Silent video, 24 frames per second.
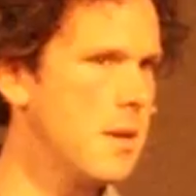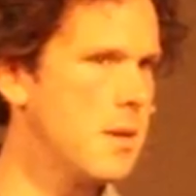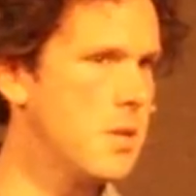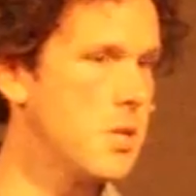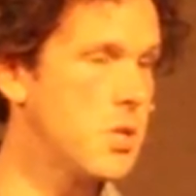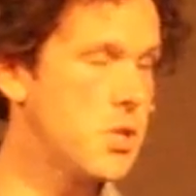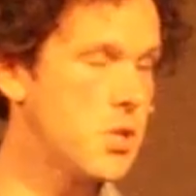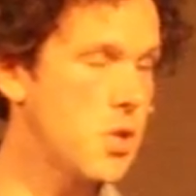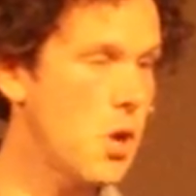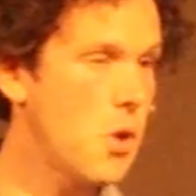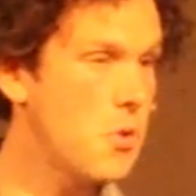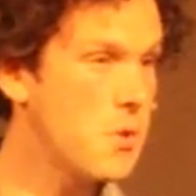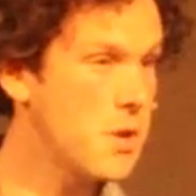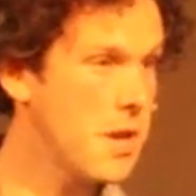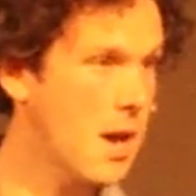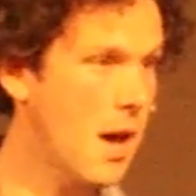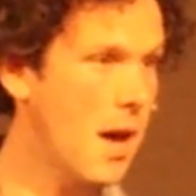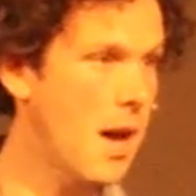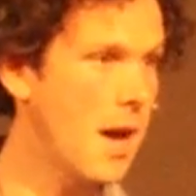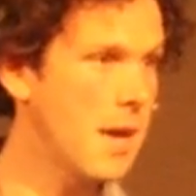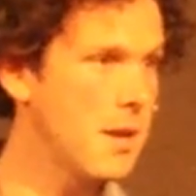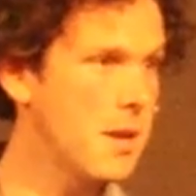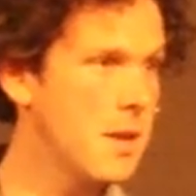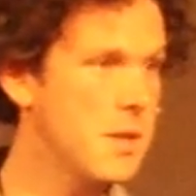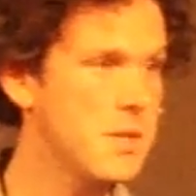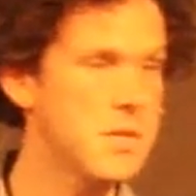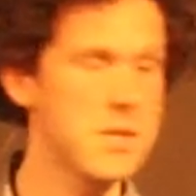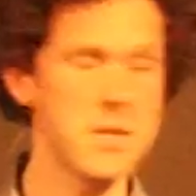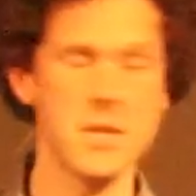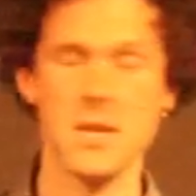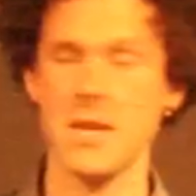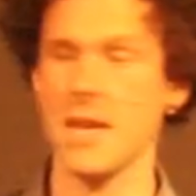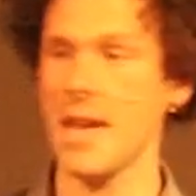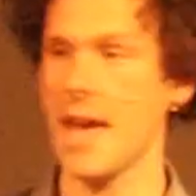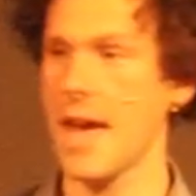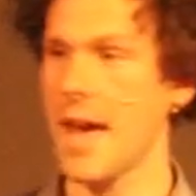show kindness
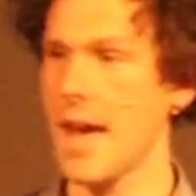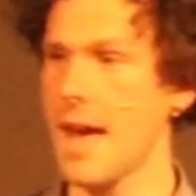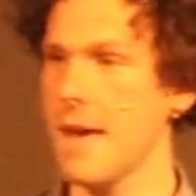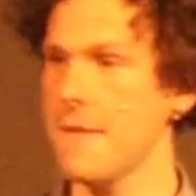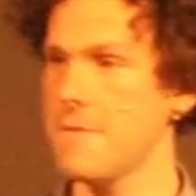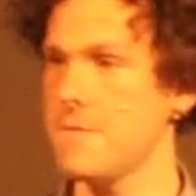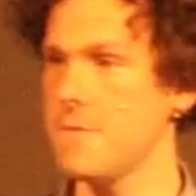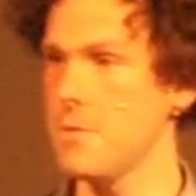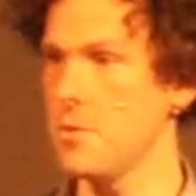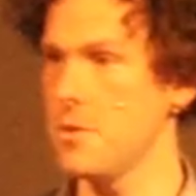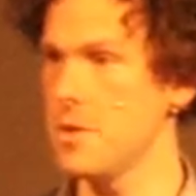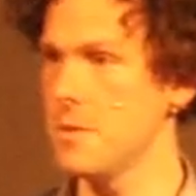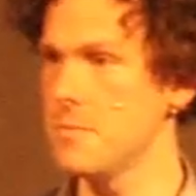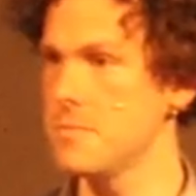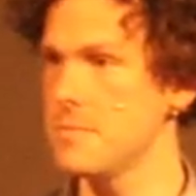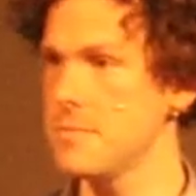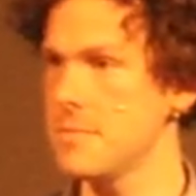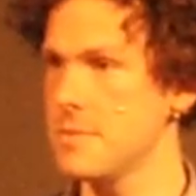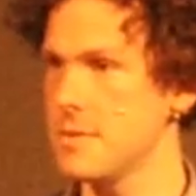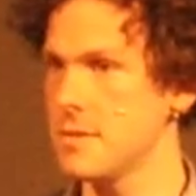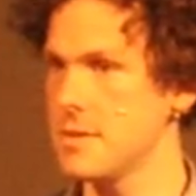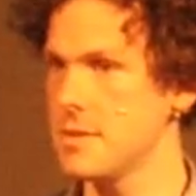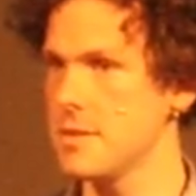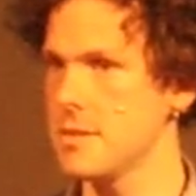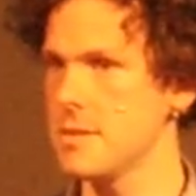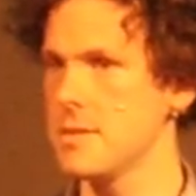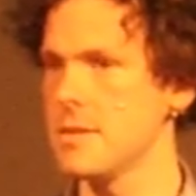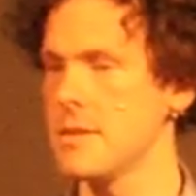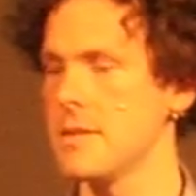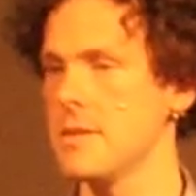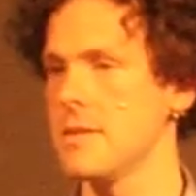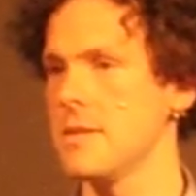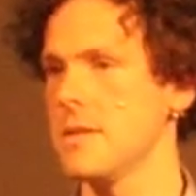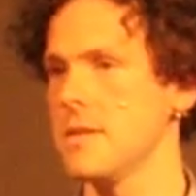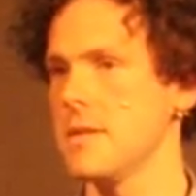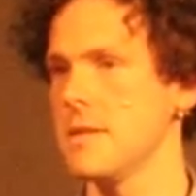and care for them
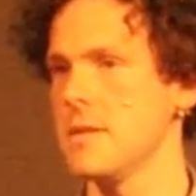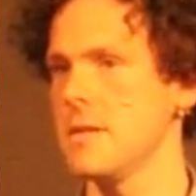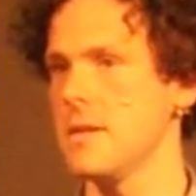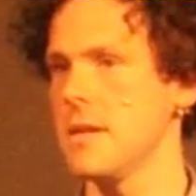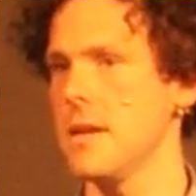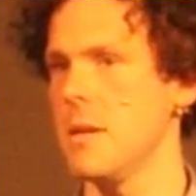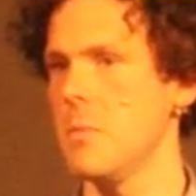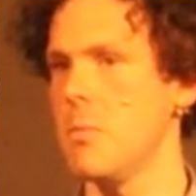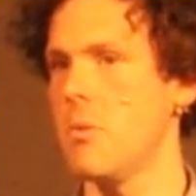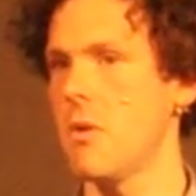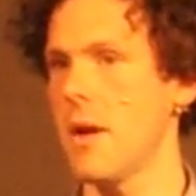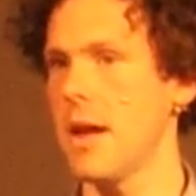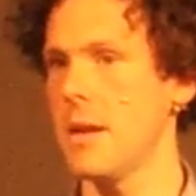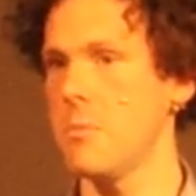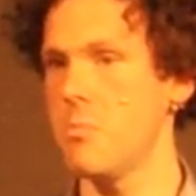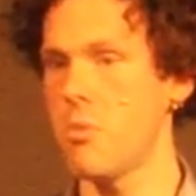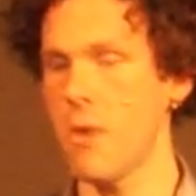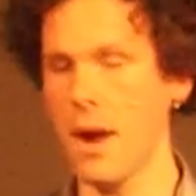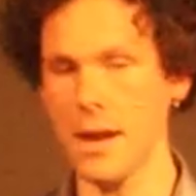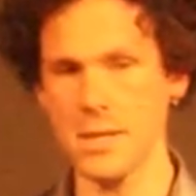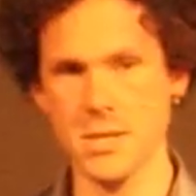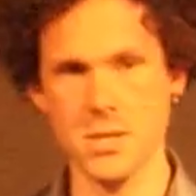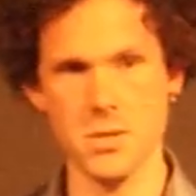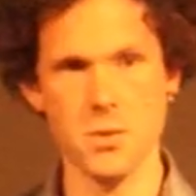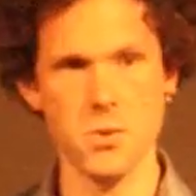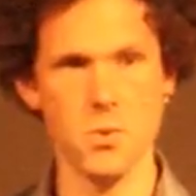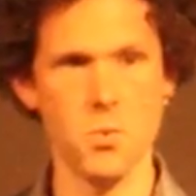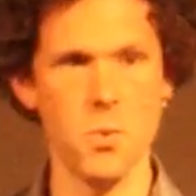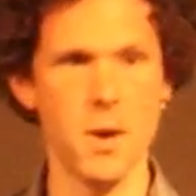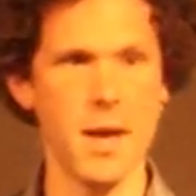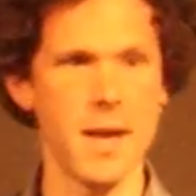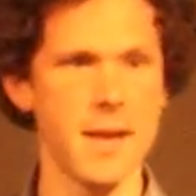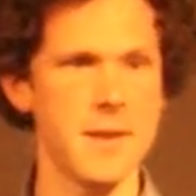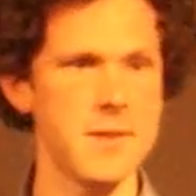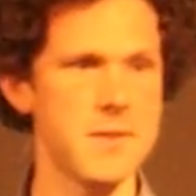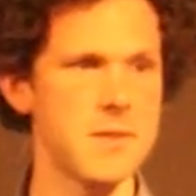in practical
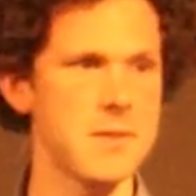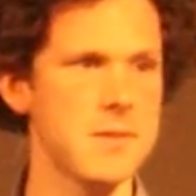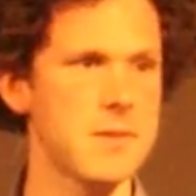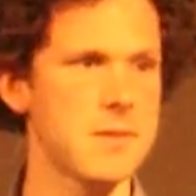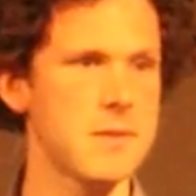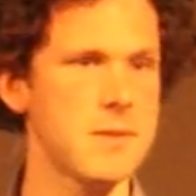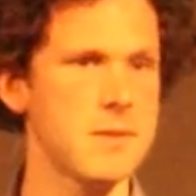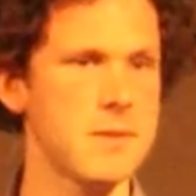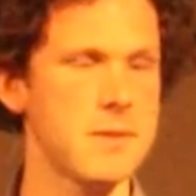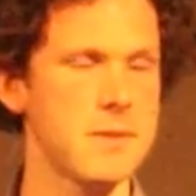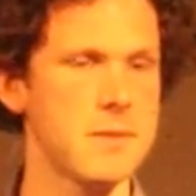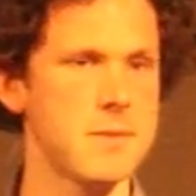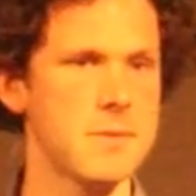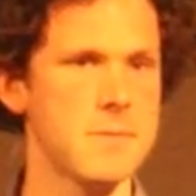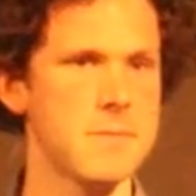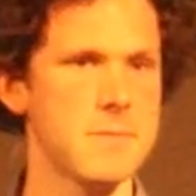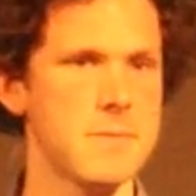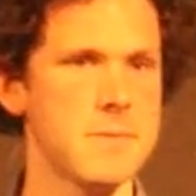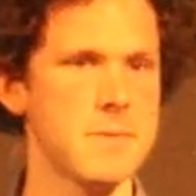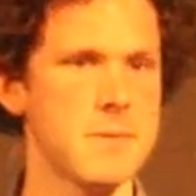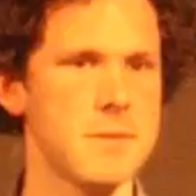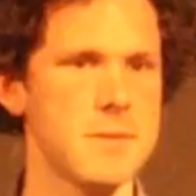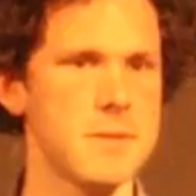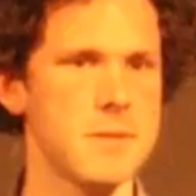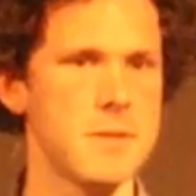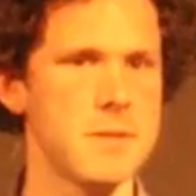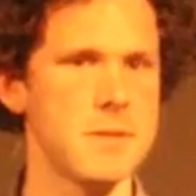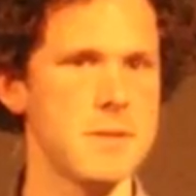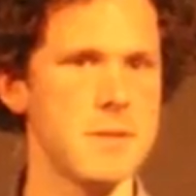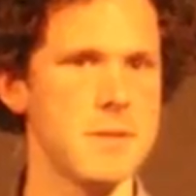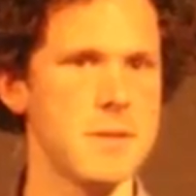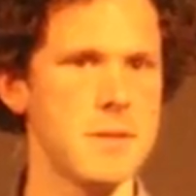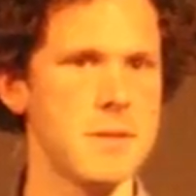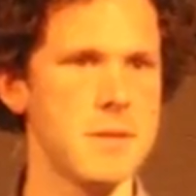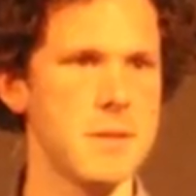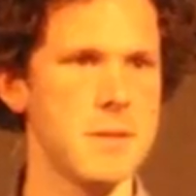ways.
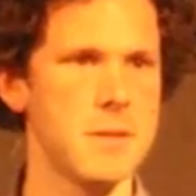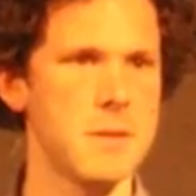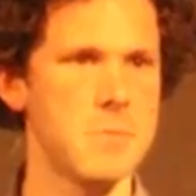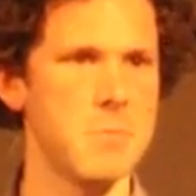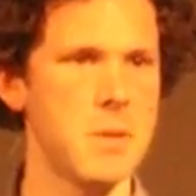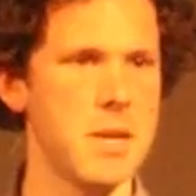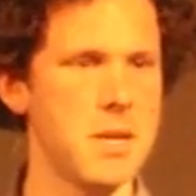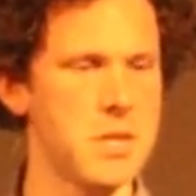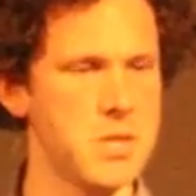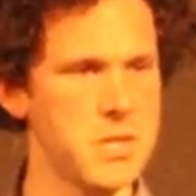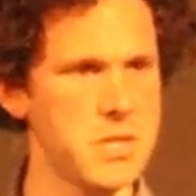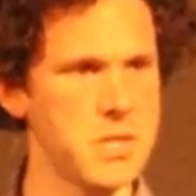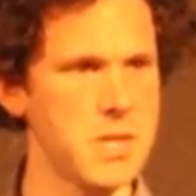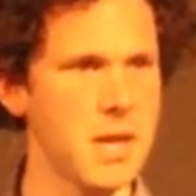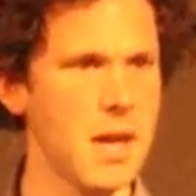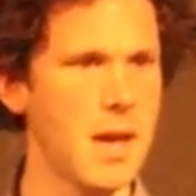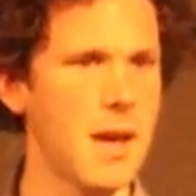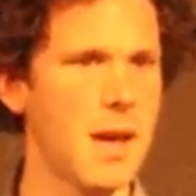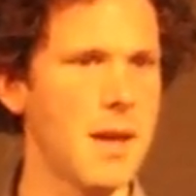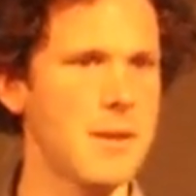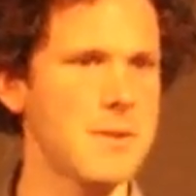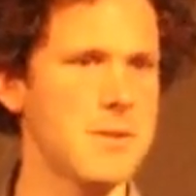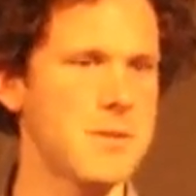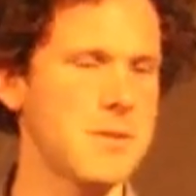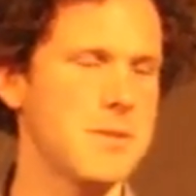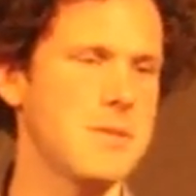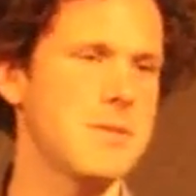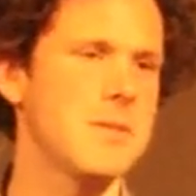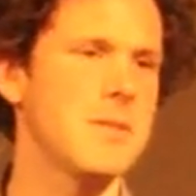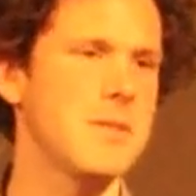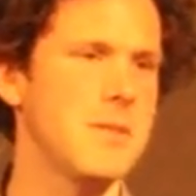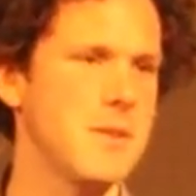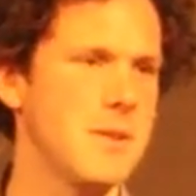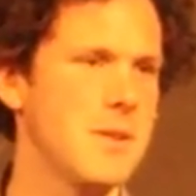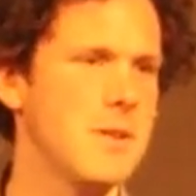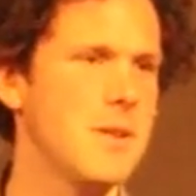But it starts
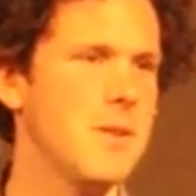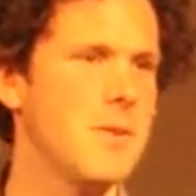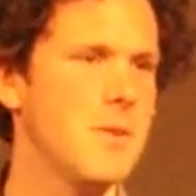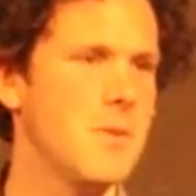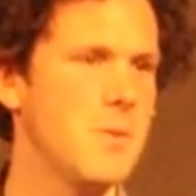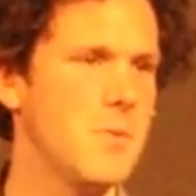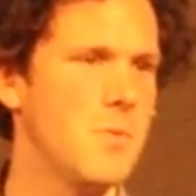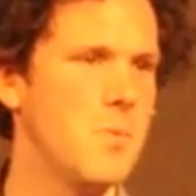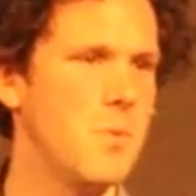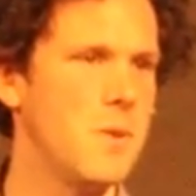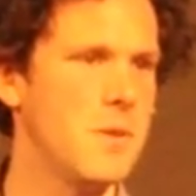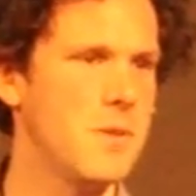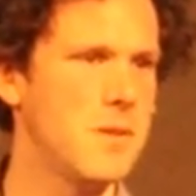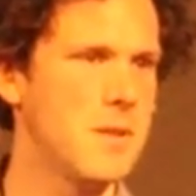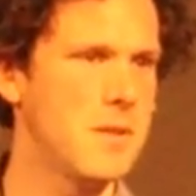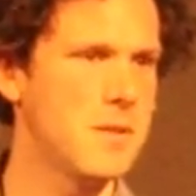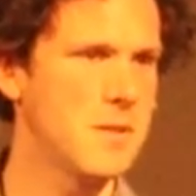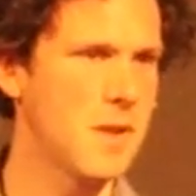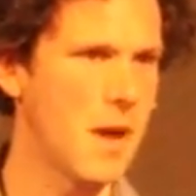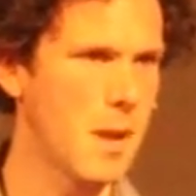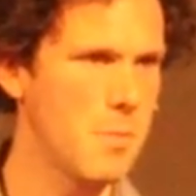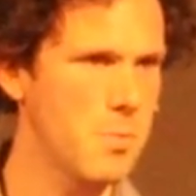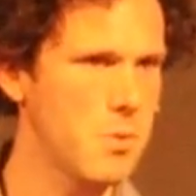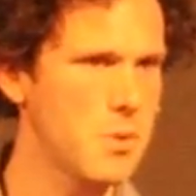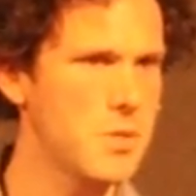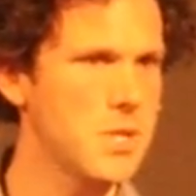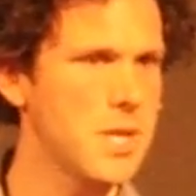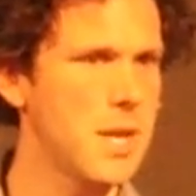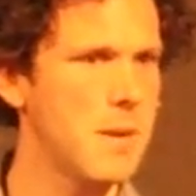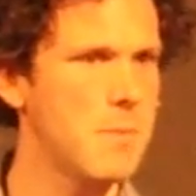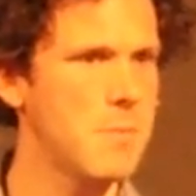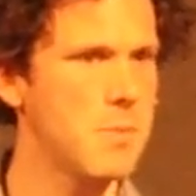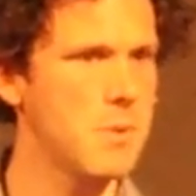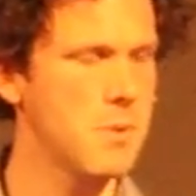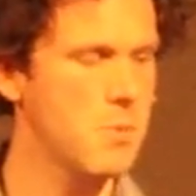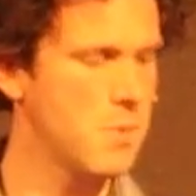with
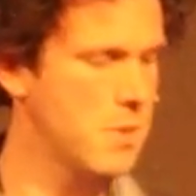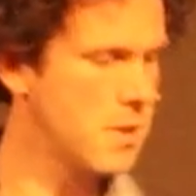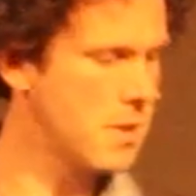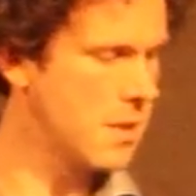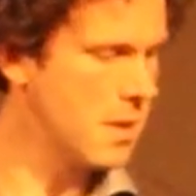discipleship, with